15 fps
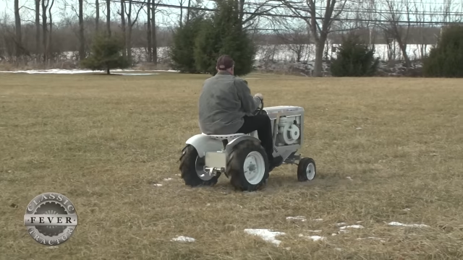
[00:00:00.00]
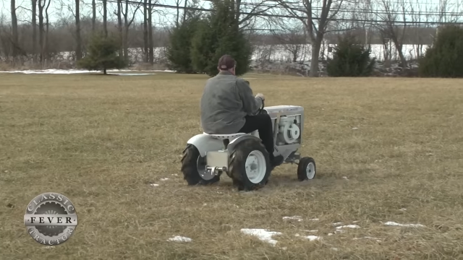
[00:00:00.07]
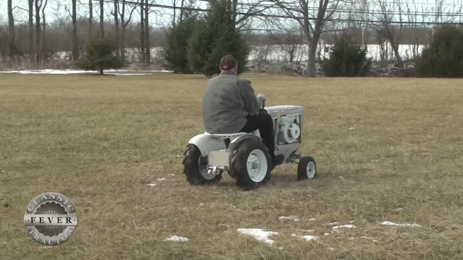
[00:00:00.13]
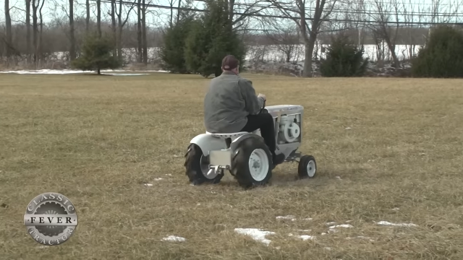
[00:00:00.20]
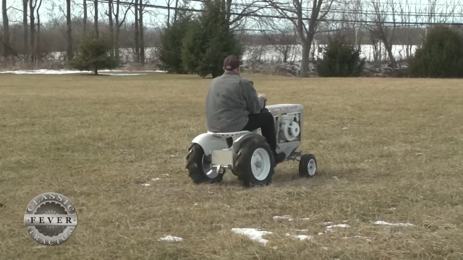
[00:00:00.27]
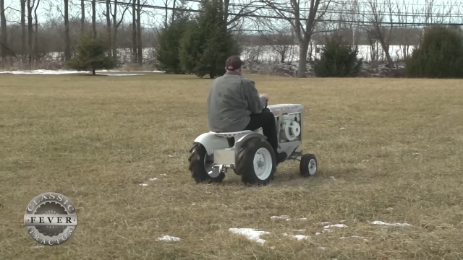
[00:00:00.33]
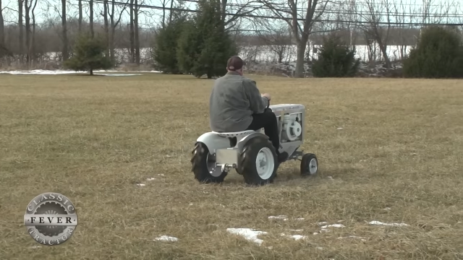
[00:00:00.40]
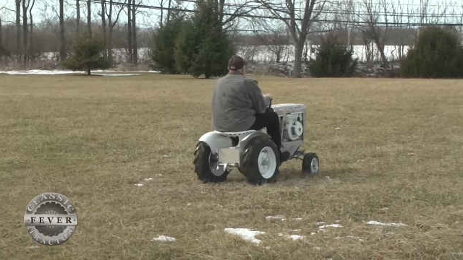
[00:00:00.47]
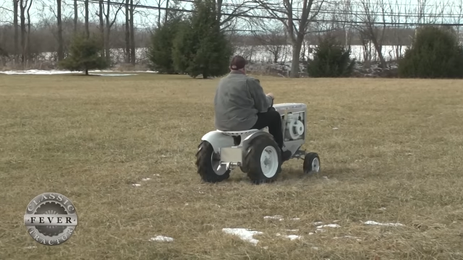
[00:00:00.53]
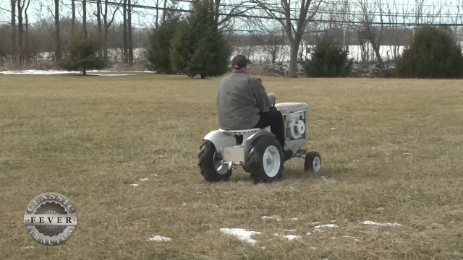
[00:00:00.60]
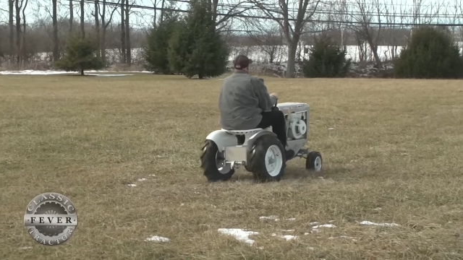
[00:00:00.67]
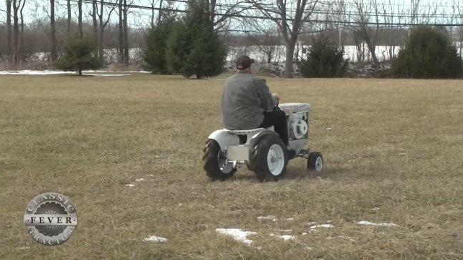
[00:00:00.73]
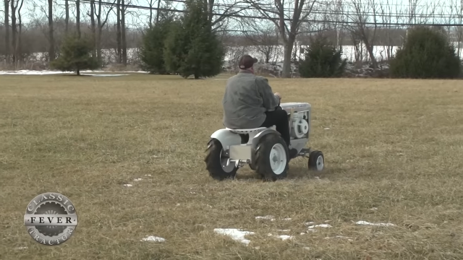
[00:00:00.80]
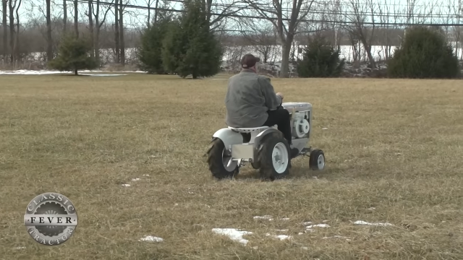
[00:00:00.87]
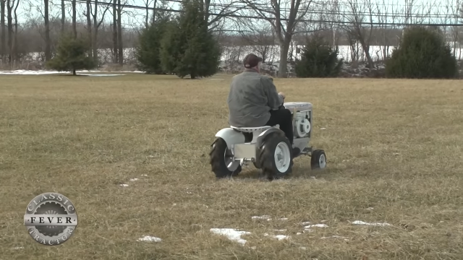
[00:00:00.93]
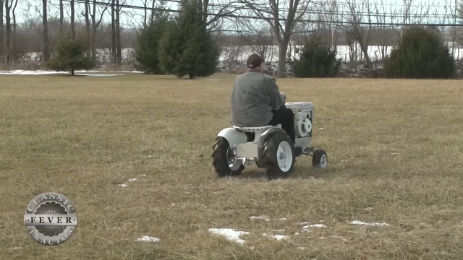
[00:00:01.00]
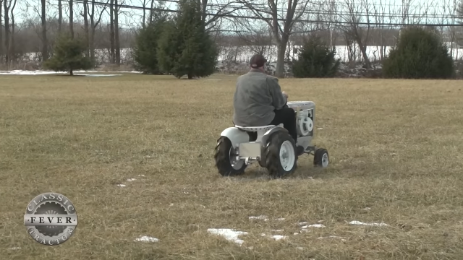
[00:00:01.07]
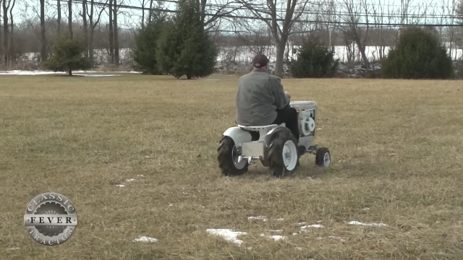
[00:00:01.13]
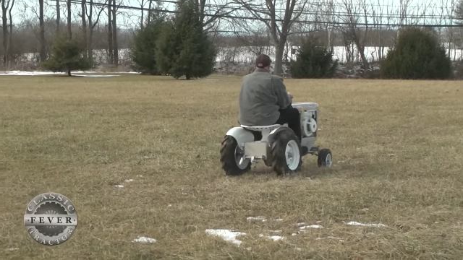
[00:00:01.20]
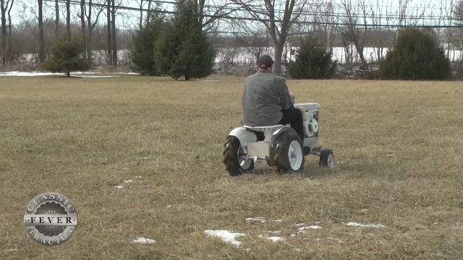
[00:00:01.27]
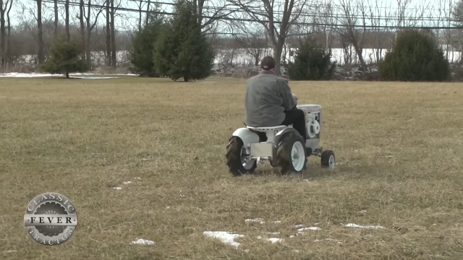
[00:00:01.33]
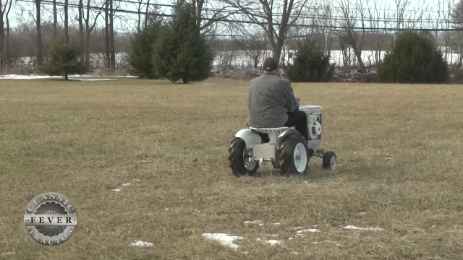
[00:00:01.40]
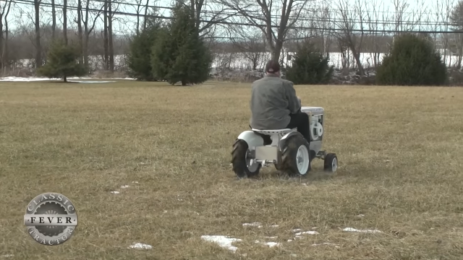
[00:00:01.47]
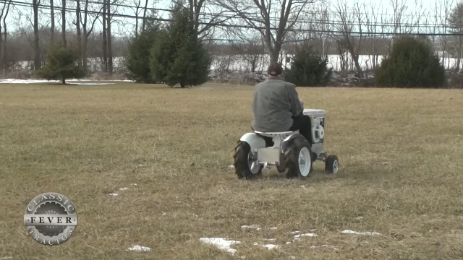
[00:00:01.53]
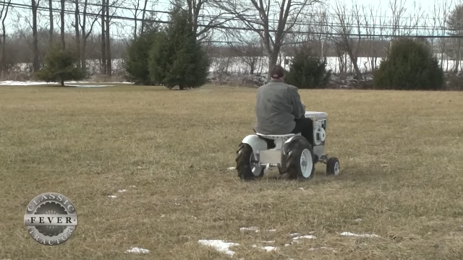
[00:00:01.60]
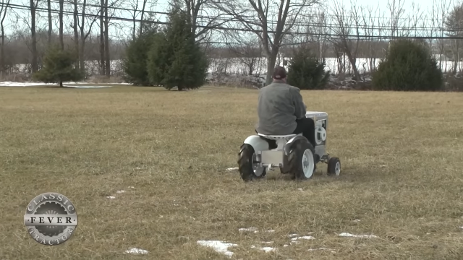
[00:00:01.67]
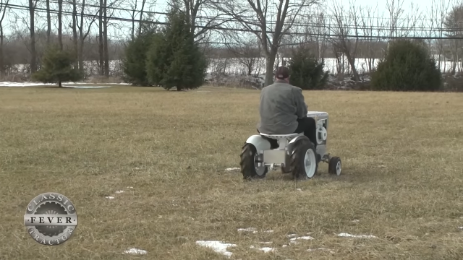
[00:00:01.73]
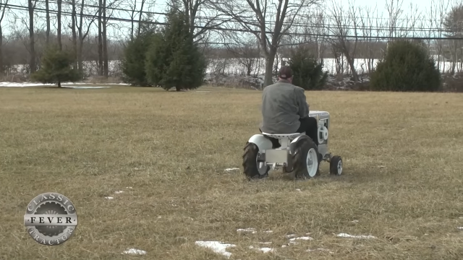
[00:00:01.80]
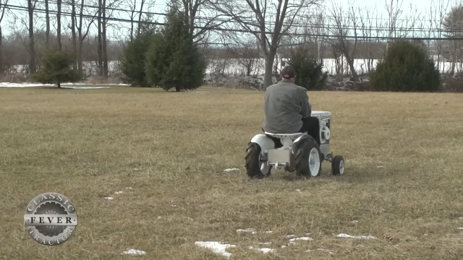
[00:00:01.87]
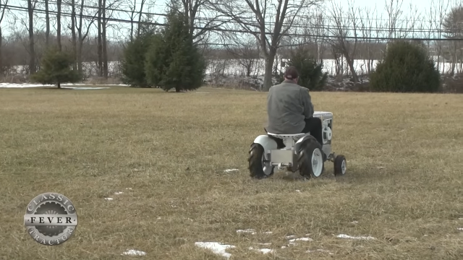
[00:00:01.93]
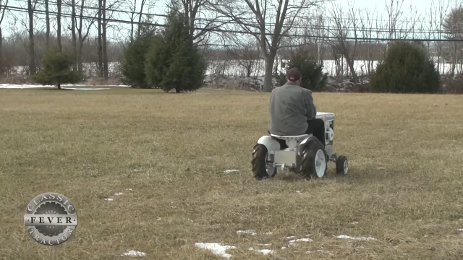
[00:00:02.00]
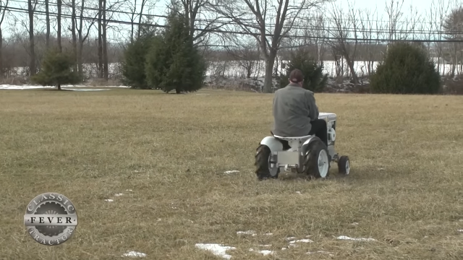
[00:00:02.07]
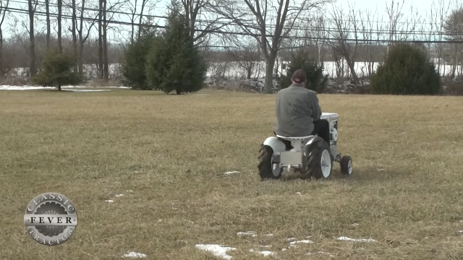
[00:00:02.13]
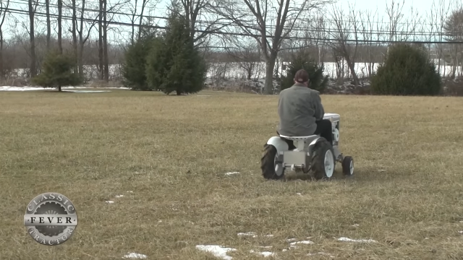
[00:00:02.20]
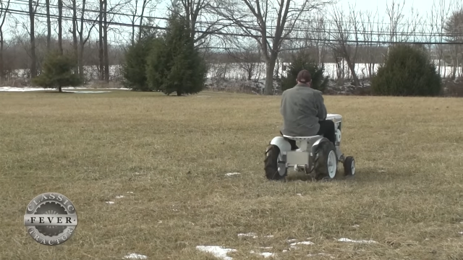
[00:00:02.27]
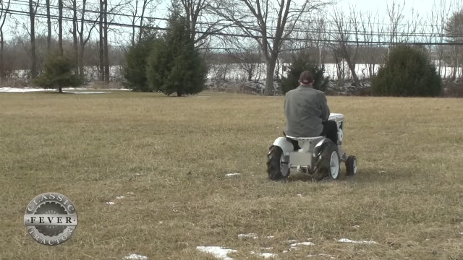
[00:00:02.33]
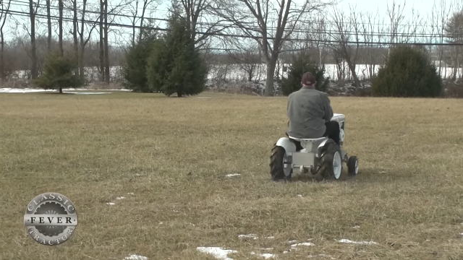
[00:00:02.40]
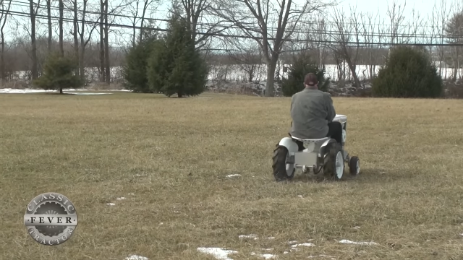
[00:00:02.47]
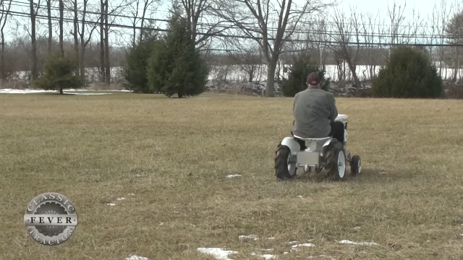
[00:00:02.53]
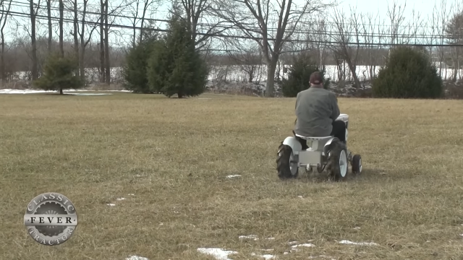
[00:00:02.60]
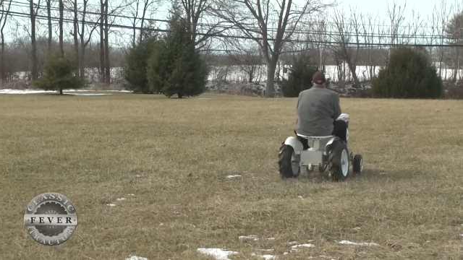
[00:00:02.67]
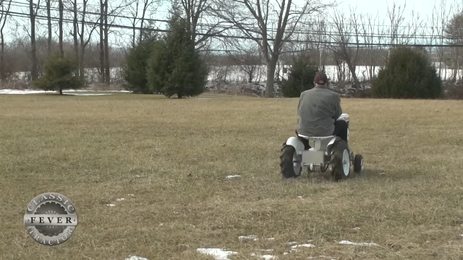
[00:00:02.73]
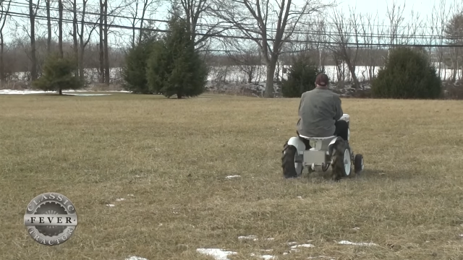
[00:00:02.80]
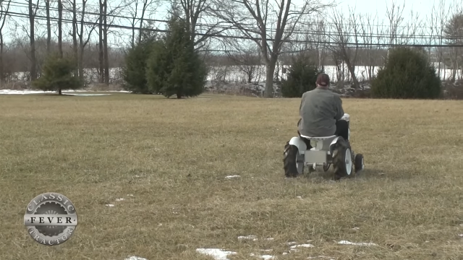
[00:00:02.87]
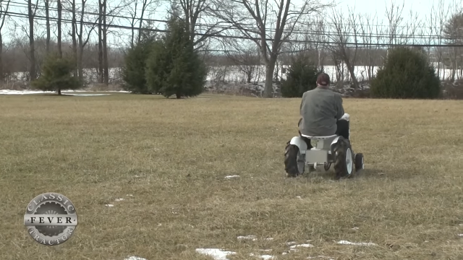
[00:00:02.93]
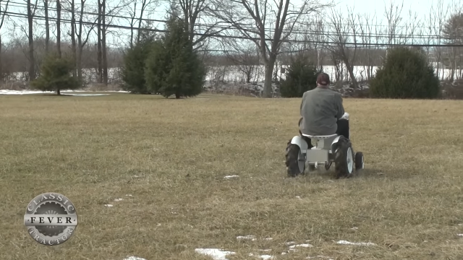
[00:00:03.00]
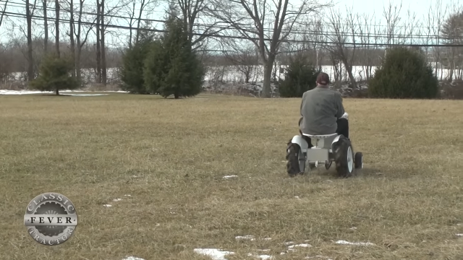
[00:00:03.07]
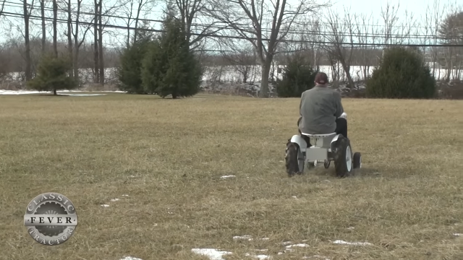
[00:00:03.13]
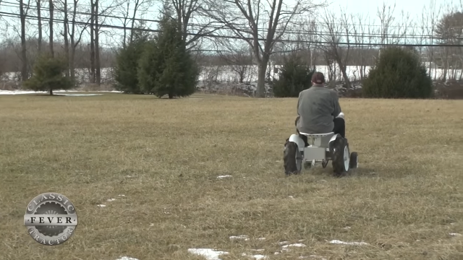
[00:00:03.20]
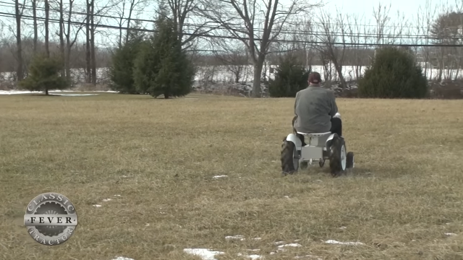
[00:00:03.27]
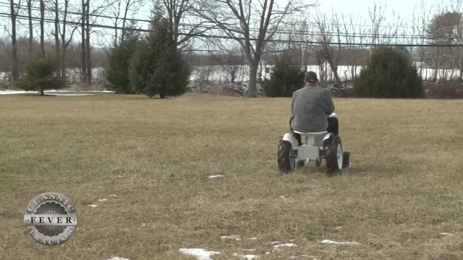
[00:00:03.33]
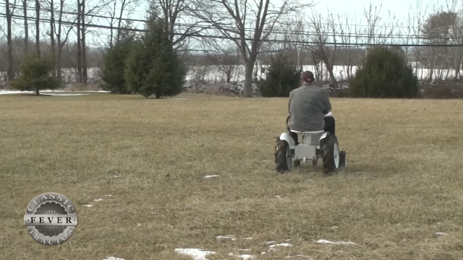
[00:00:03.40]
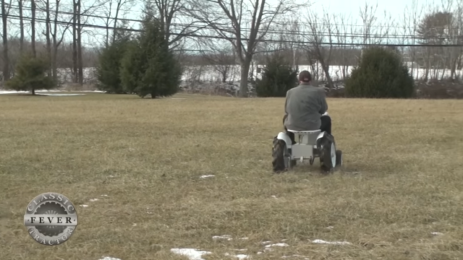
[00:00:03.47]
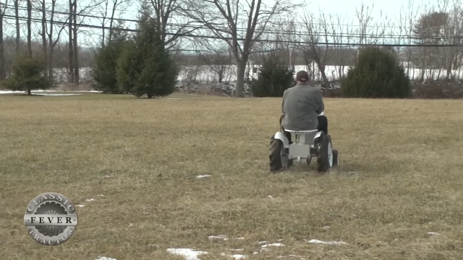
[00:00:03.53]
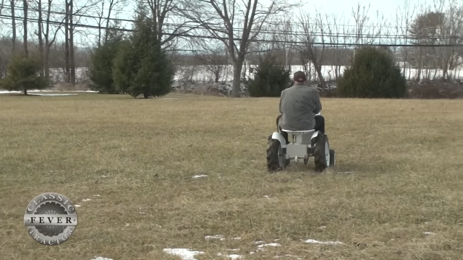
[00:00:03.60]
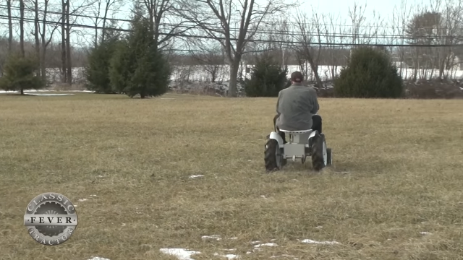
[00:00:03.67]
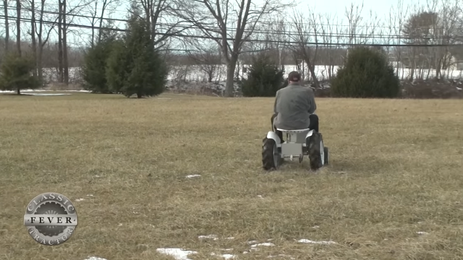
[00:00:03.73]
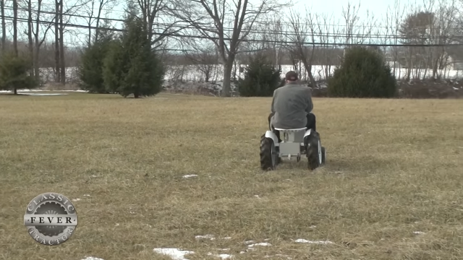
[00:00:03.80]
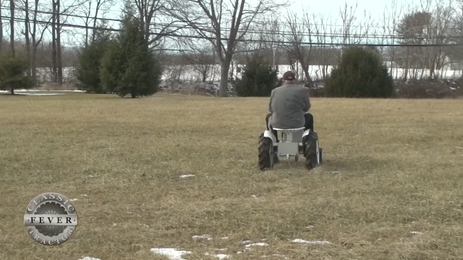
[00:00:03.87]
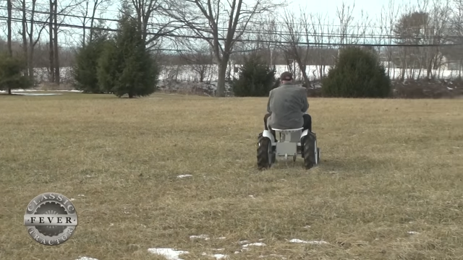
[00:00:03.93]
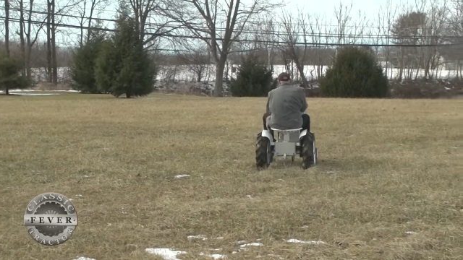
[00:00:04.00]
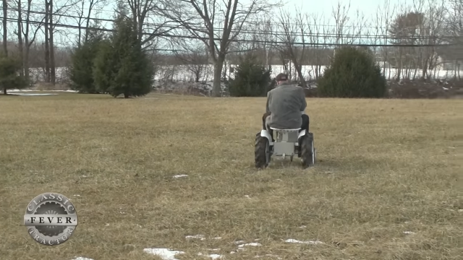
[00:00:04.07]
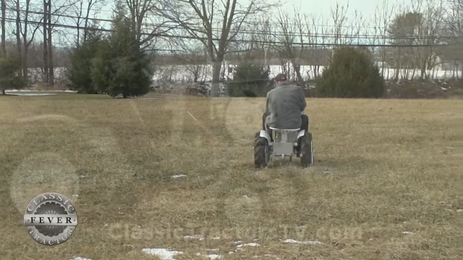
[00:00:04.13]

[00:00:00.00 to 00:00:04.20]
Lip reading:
No face is visible, so there are no lips to read.